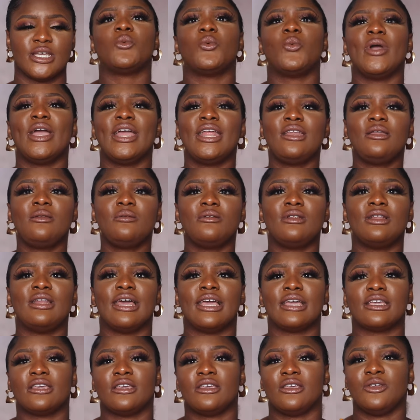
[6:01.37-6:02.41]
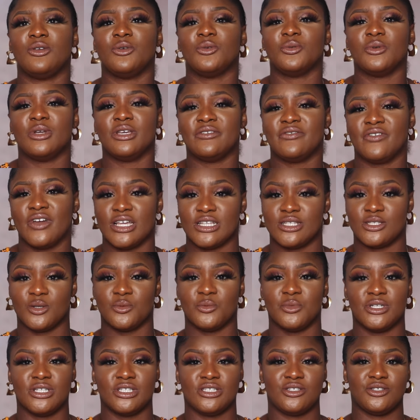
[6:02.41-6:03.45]
When like you invite
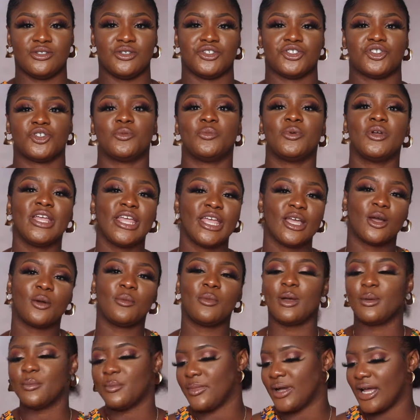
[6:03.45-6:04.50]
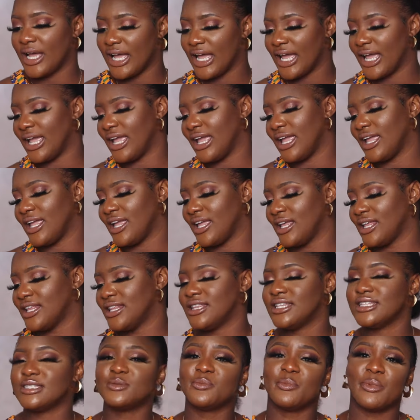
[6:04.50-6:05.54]
somebody to your shop, hey, come and buy
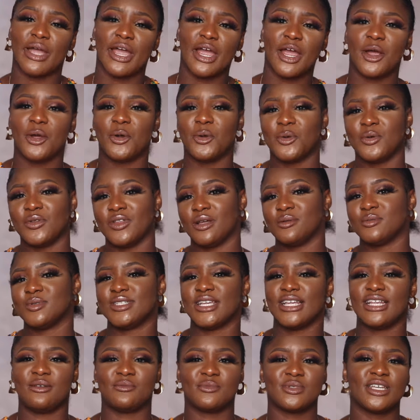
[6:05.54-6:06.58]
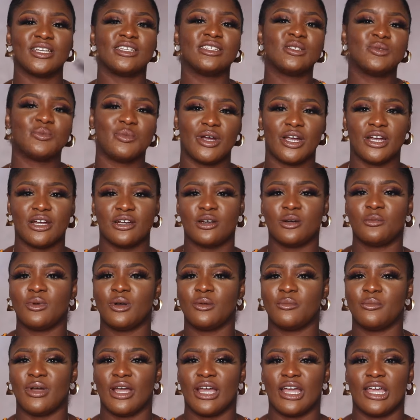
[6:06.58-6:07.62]
this biro that I'm selling this biro, come
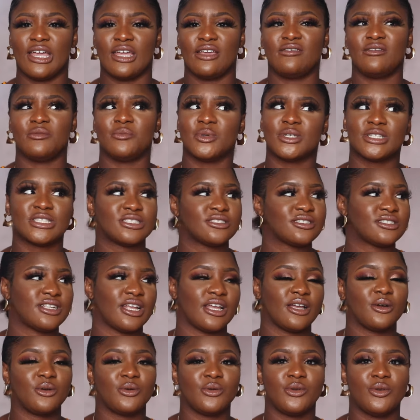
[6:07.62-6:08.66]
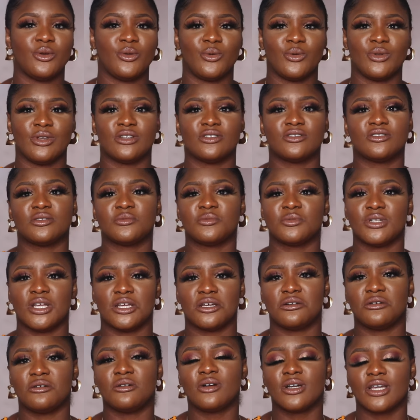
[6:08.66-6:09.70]
and buy. If the person is just like, oh no, they'll just be
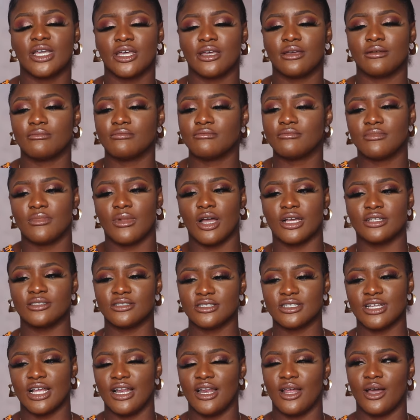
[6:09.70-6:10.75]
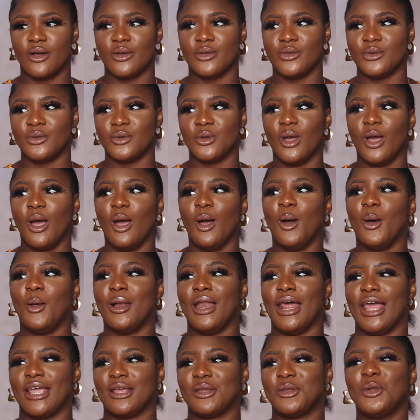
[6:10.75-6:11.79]
like, oh okay, I just allow you.
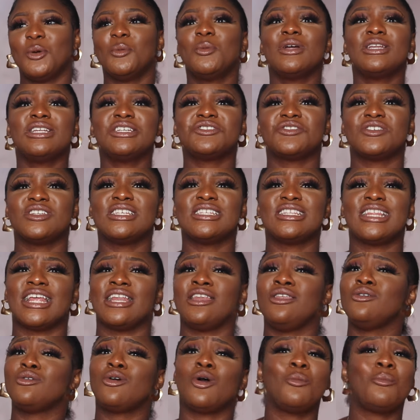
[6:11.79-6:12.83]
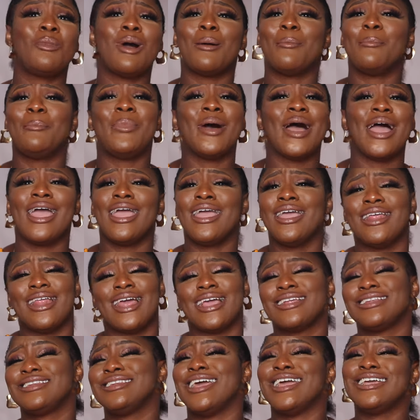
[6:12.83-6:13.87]
Like, nobody's really telling you, come and buy.
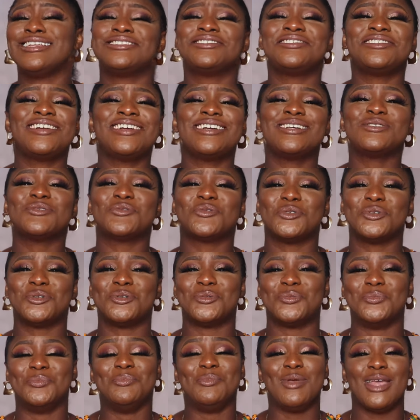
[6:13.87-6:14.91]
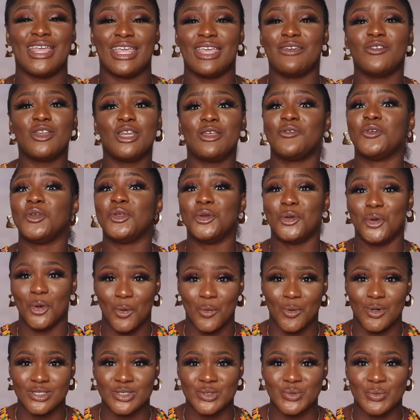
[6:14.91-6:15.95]
Like, Nigerians will make, even if you
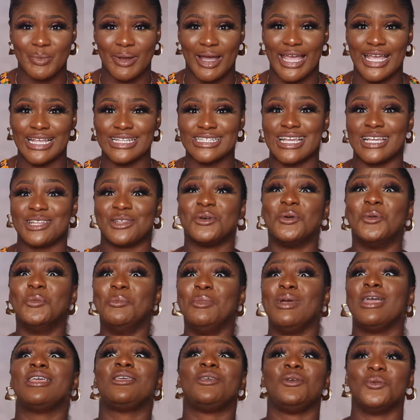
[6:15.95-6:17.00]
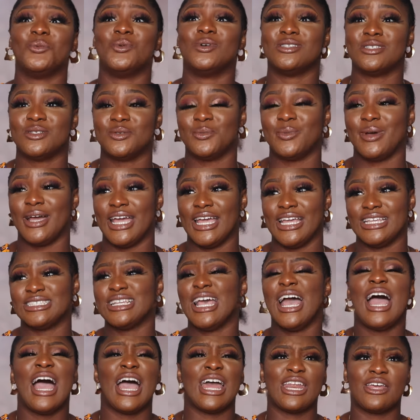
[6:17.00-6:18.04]
don't want to buy it, like, they will make you want to buy it.
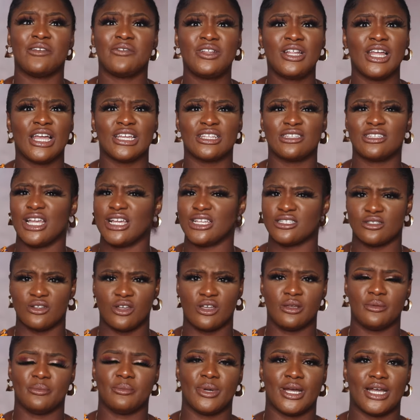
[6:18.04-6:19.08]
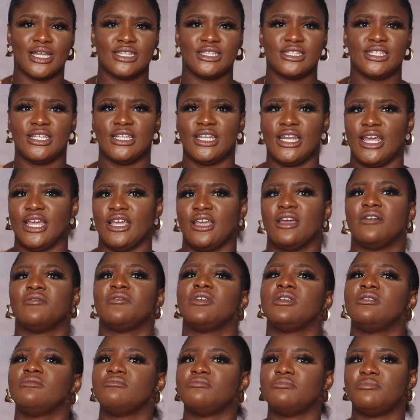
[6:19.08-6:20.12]
And I feel like that's not a bad thing. Like,
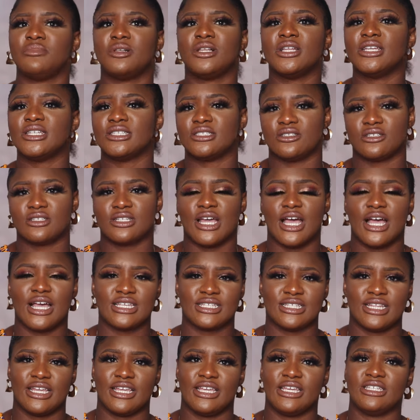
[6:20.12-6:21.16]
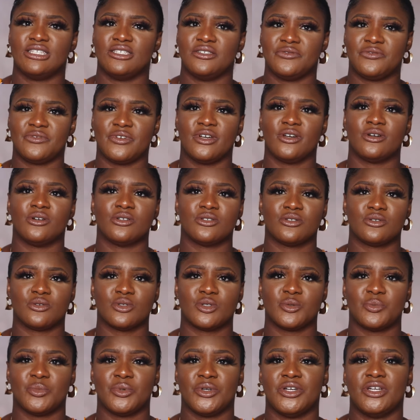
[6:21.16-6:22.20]
every place just has, like, a different
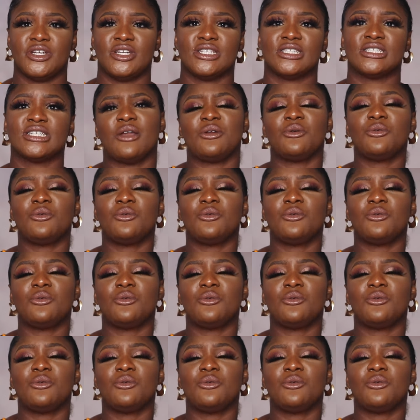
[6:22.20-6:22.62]
hustle spirit.